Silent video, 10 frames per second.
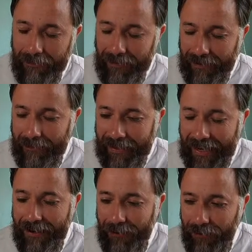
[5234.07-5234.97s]
I'm
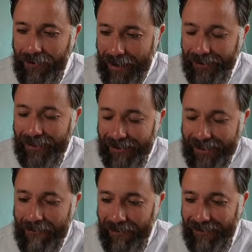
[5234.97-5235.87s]
getting too fast in
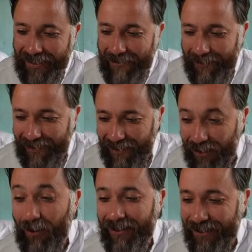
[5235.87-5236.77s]
some
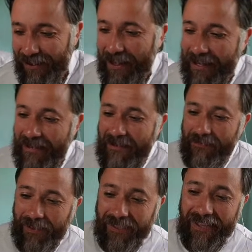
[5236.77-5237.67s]
thoughts.
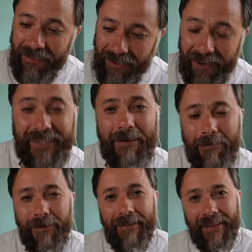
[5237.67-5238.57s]
There's a third
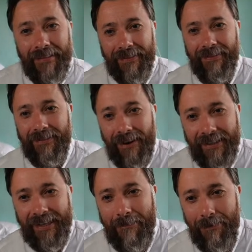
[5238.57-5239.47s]
example, and that third
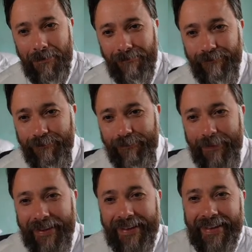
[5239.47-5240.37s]
example
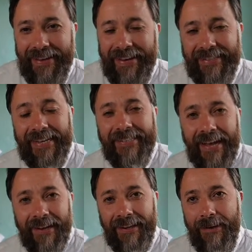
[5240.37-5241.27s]
is
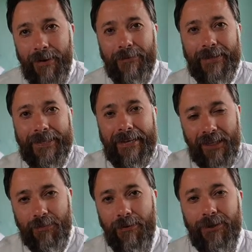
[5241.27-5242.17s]
exactly what we see
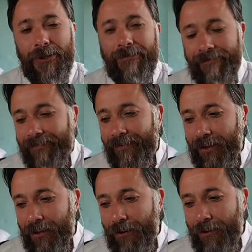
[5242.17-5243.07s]
in this portion.
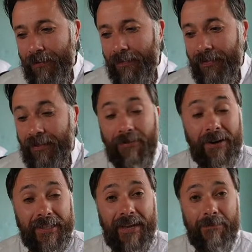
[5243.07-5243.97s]
The
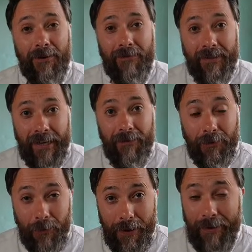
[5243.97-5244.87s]
third example of the tale
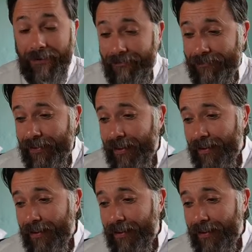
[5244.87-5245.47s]
of 2 women